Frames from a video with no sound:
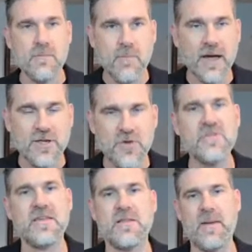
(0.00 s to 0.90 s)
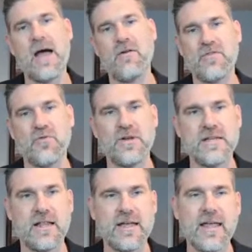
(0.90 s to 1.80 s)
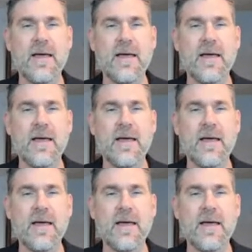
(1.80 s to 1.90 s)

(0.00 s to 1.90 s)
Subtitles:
by using the power of storytelling.